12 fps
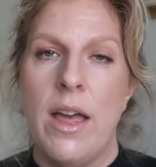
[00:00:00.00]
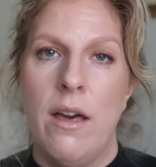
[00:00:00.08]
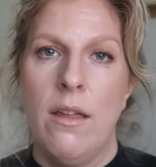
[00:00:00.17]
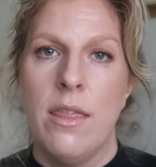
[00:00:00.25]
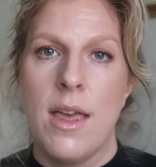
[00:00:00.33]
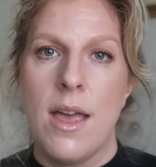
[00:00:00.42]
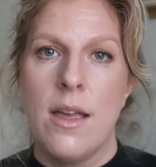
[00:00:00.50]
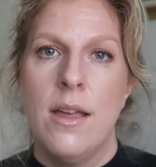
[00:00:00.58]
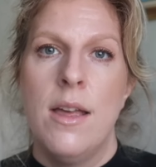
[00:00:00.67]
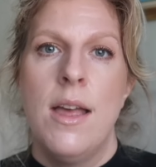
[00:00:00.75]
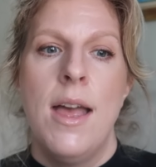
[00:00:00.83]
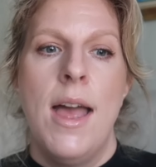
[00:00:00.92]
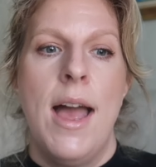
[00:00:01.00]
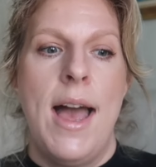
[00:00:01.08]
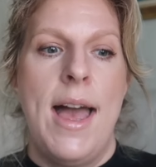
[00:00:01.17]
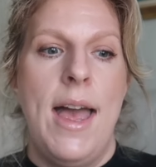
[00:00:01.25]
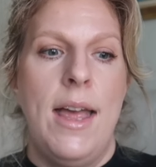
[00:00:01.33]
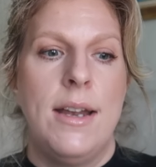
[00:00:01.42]
healthy.
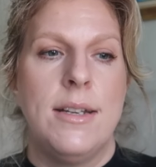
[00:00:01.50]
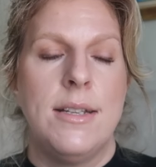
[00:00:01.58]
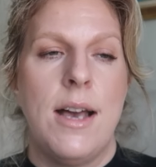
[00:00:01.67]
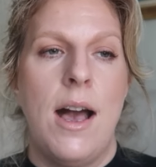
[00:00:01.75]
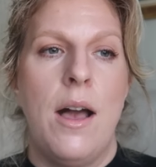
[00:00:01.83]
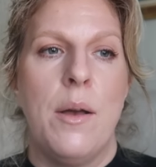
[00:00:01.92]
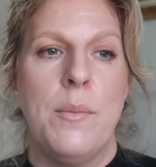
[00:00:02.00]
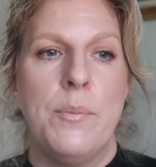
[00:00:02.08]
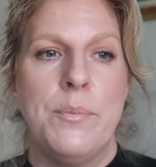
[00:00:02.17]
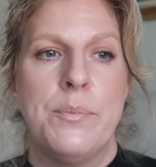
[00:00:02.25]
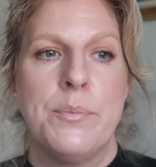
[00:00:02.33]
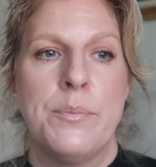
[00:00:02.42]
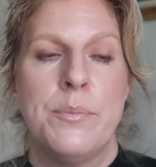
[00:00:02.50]
And, um,